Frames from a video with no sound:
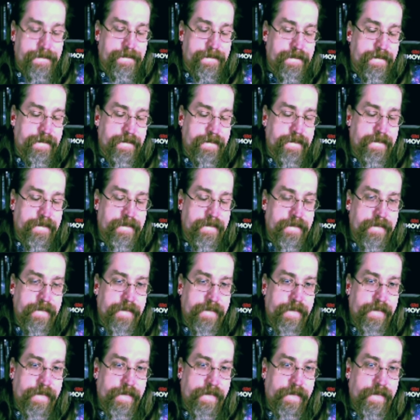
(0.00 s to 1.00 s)

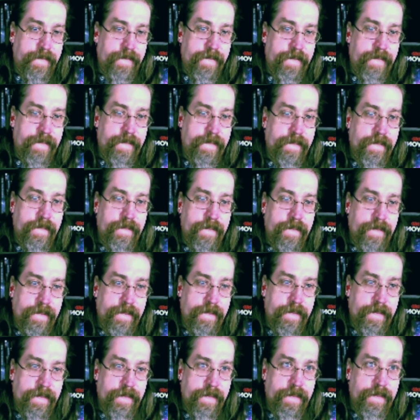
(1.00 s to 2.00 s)

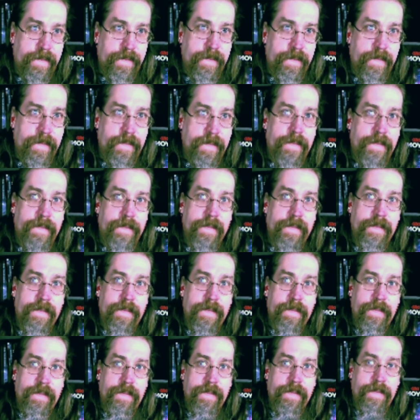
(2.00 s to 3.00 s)

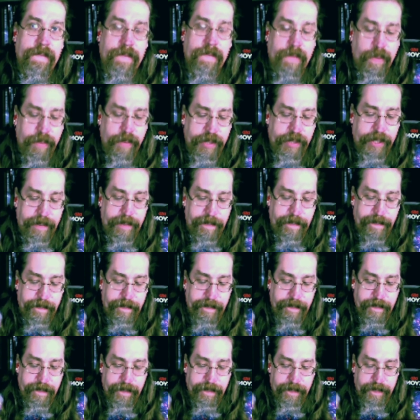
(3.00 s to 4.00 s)

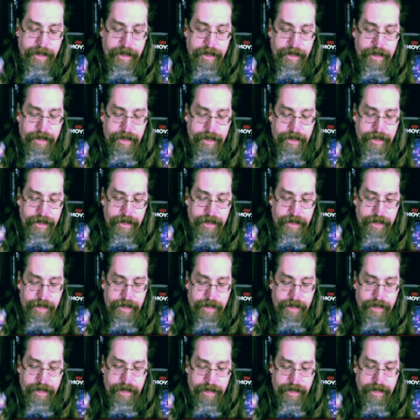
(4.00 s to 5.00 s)

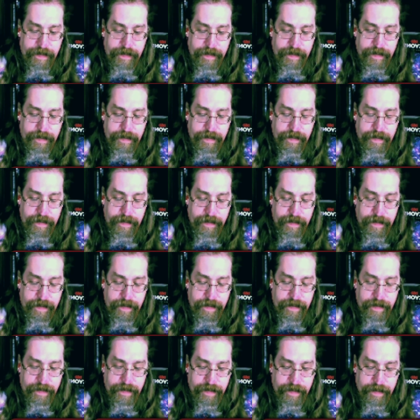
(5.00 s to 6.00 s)

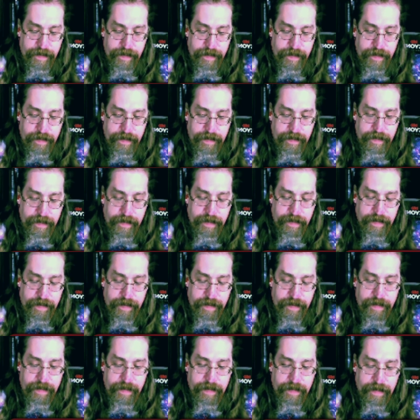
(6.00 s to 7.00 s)

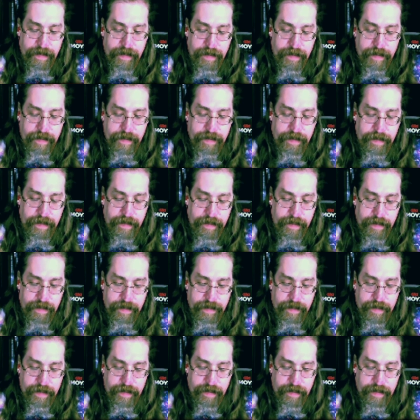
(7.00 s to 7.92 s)
The person shown says nothing.